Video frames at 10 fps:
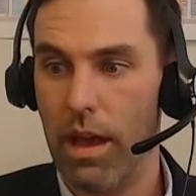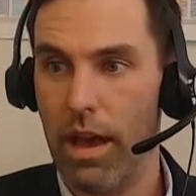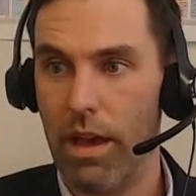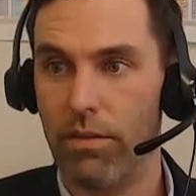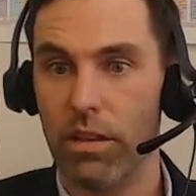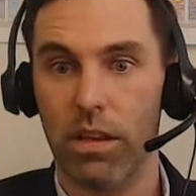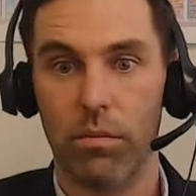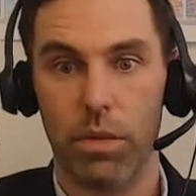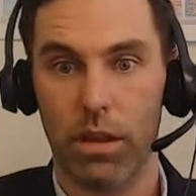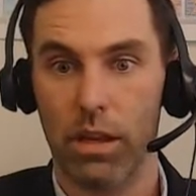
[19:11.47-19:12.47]
having the
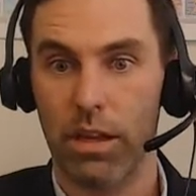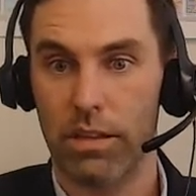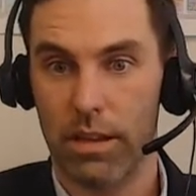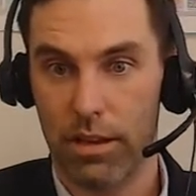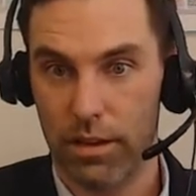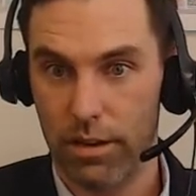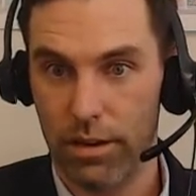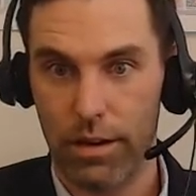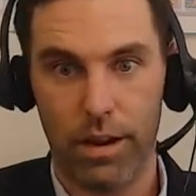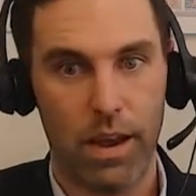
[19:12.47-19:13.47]
ability to
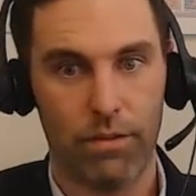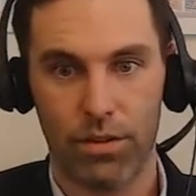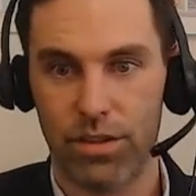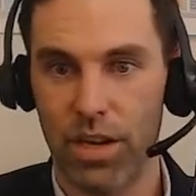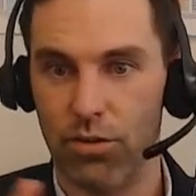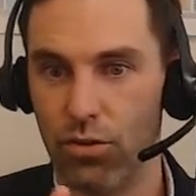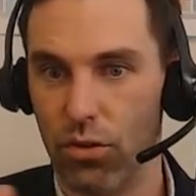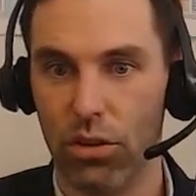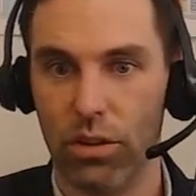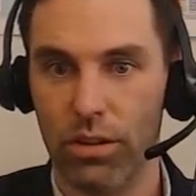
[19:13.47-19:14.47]
have a
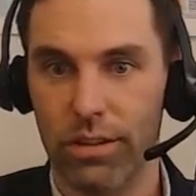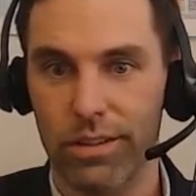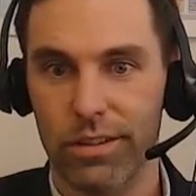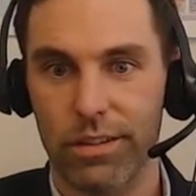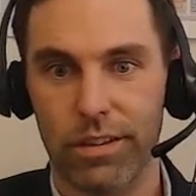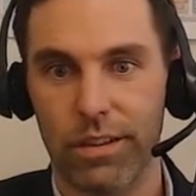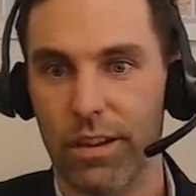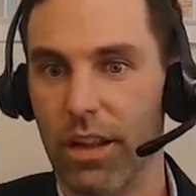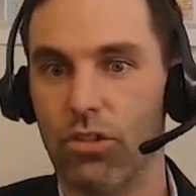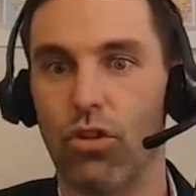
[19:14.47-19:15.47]
central
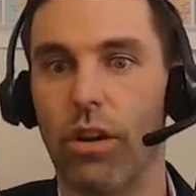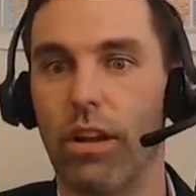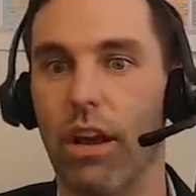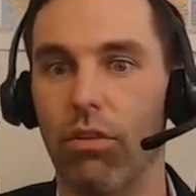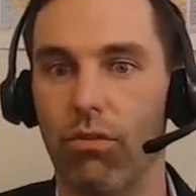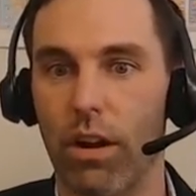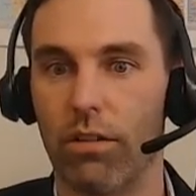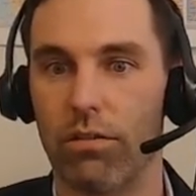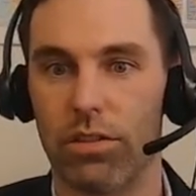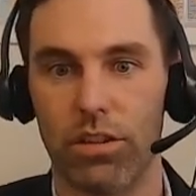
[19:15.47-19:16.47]
electronic health
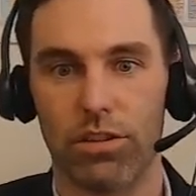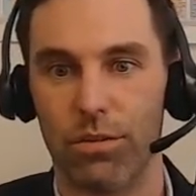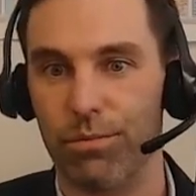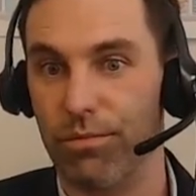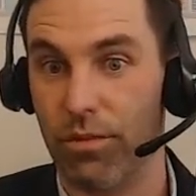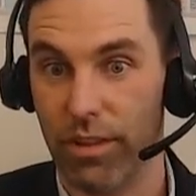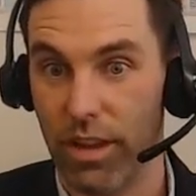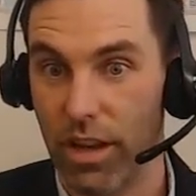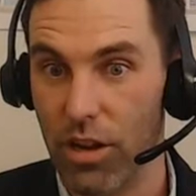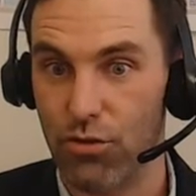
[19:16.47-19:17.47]
record system for
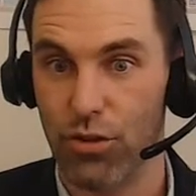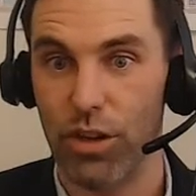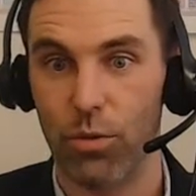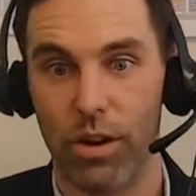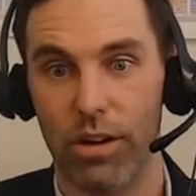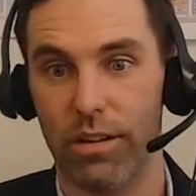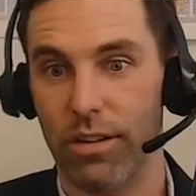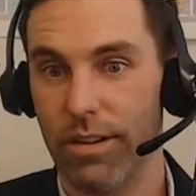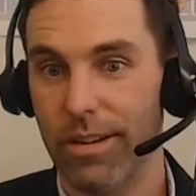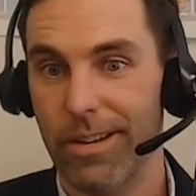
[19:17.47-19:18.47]
the country where,
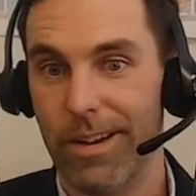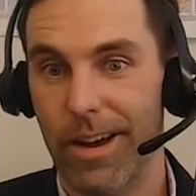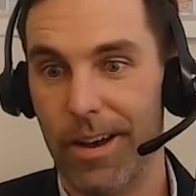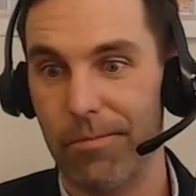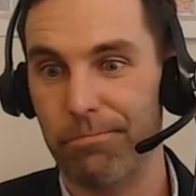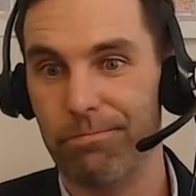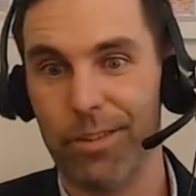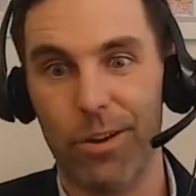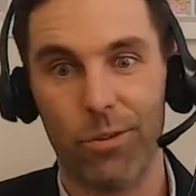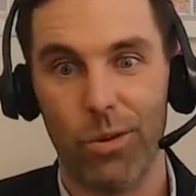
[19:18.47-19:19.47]
um,
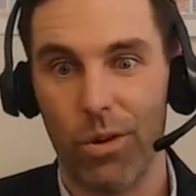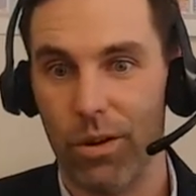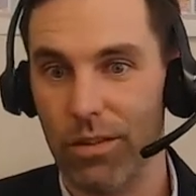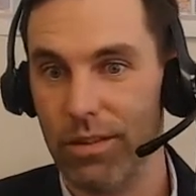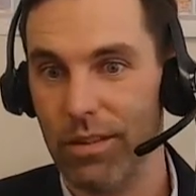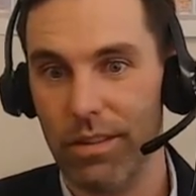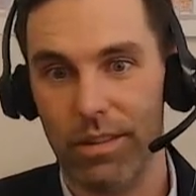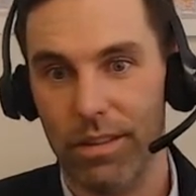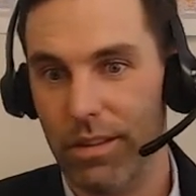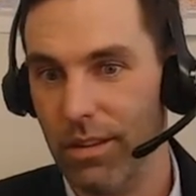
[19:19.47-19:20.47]
you know,
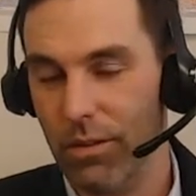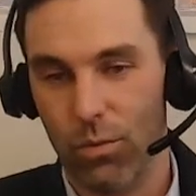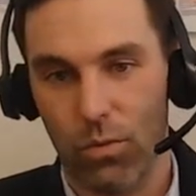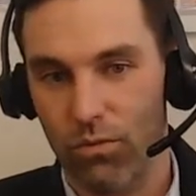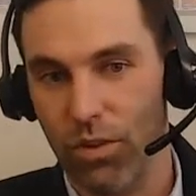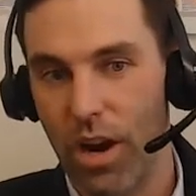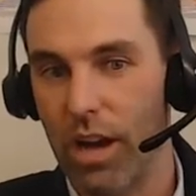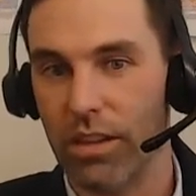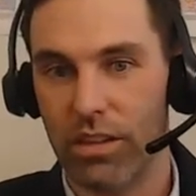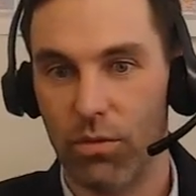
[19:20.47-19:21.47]

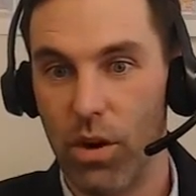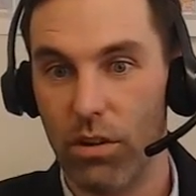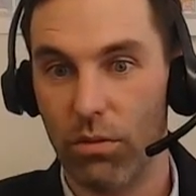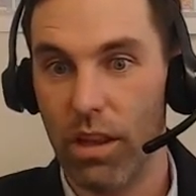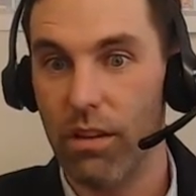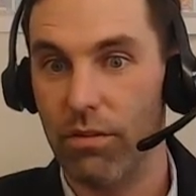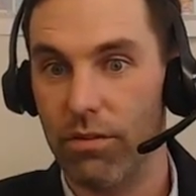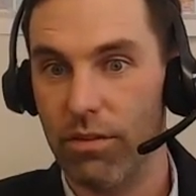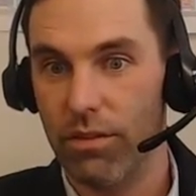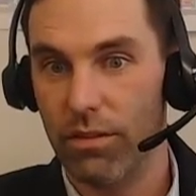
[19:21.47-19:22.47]
regardless of where you
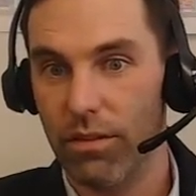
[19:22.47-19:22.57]
live,